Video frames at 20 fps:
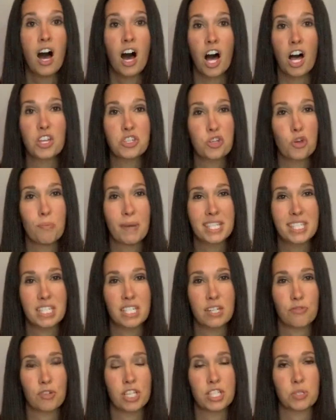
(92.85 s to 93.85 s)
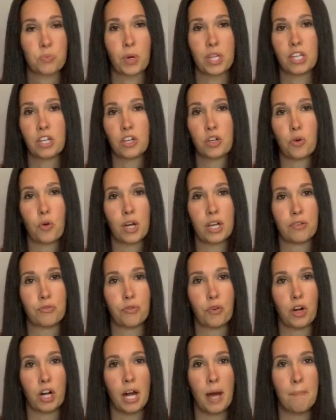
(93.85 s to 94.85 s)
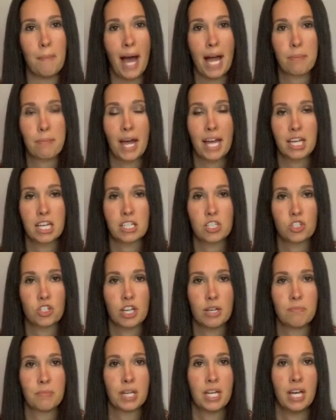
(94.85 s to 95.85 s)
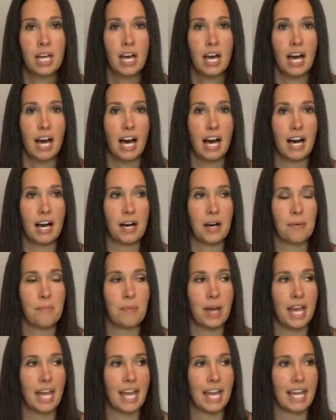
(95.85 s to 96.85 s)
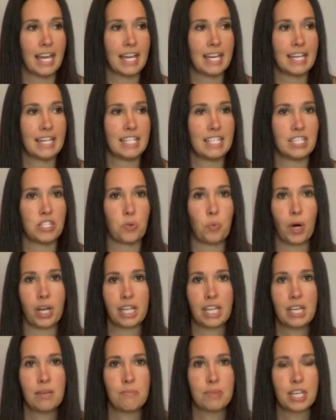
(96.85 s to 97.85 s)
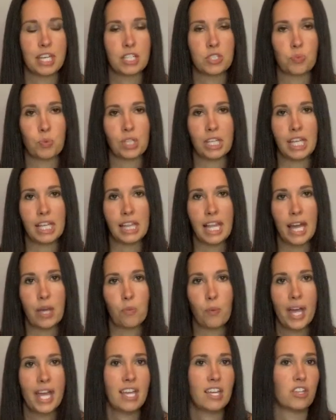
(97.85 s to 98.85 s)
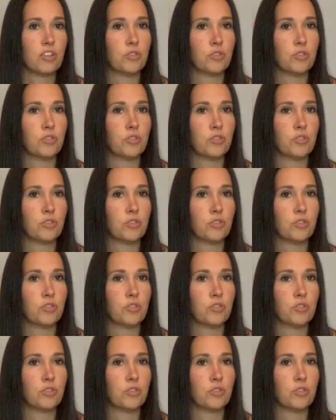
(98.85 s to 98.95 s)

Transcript: Also, it makes a difference whether you're going for a backpacking trip and you want to keep things really lightweight.